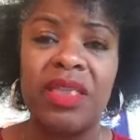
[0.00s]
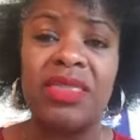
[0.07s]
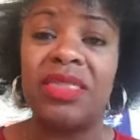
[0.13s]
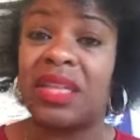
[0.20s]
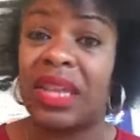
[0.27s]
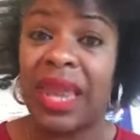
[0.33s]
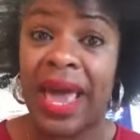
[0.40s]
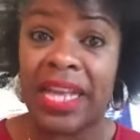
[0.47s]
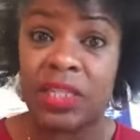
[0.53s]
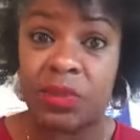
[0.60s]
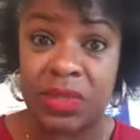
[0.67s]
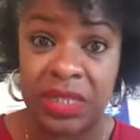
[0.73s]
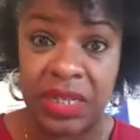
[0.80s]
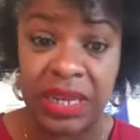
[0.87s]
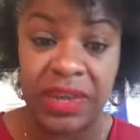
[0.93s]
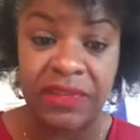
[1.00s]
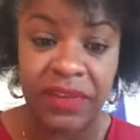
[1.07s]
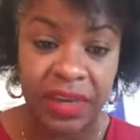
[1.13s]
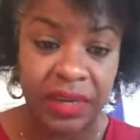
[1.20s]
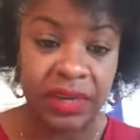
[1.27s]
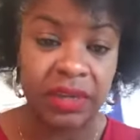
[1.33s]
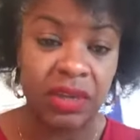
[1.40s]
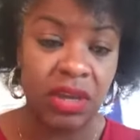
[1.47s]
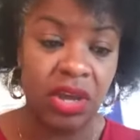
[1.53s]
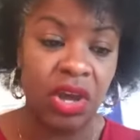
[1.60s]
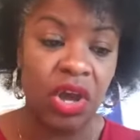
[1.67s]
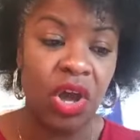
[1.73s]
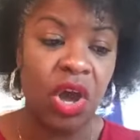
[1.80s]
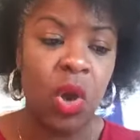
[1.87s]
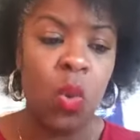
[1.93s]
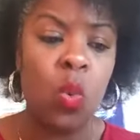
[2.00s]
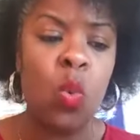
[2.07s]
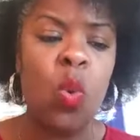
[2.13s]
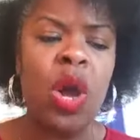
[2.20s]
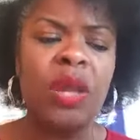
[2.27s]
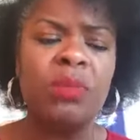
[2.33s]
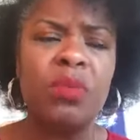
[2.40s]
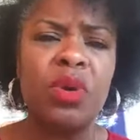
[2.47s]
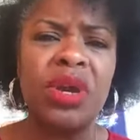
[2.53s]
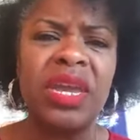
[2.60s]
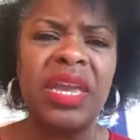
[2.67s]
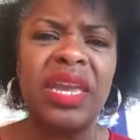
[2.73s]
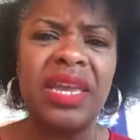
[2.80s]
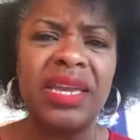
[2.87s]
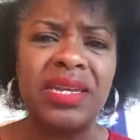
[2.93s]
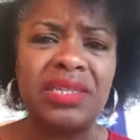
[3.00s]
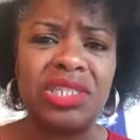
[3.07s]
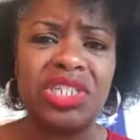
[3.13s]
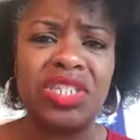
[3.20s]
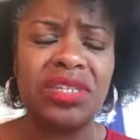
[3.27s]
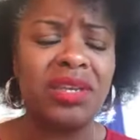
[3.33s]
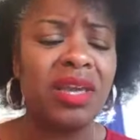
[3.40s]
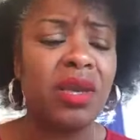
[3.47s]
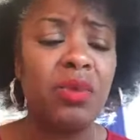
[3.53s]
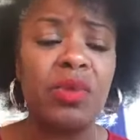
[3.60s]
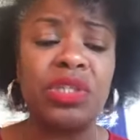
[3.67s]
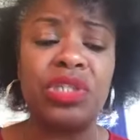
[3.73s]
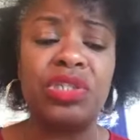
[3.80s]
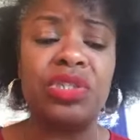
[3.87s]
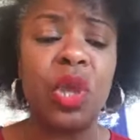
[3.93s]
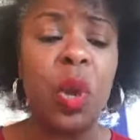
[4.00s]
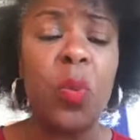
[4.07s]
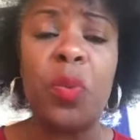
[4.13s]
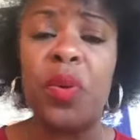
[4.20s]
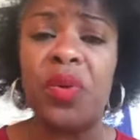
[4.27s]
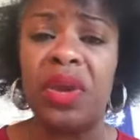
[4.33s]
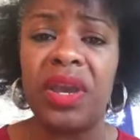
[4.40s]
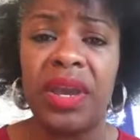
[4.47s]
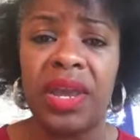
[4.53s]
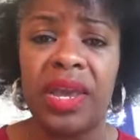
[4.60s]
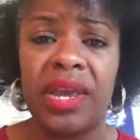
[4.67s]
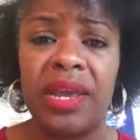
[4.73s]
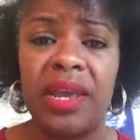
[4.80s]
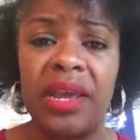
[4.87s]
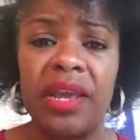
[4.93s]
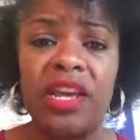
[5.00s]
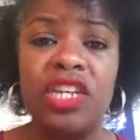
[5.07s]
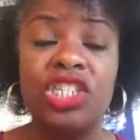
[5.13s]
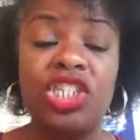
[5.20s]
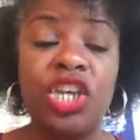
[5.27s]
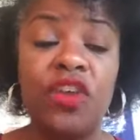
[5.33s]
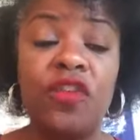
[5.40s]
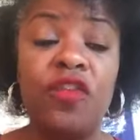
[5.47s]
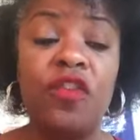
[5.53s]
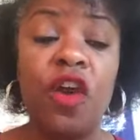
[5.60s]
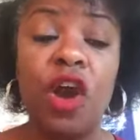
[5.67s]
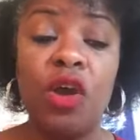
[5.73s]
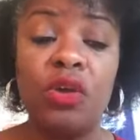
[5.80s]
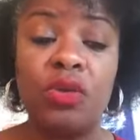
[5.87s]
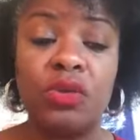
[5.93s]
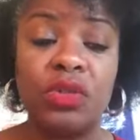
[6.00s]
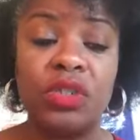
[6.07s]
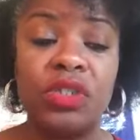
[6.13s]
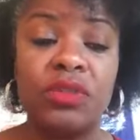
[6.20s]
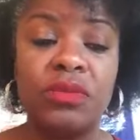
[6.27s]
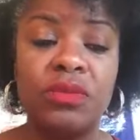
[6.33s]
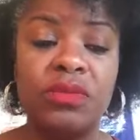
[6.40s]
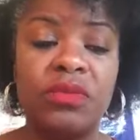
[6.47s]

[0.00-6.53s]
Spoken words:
The class was leaving. One more inch. It was so pretty. She froze.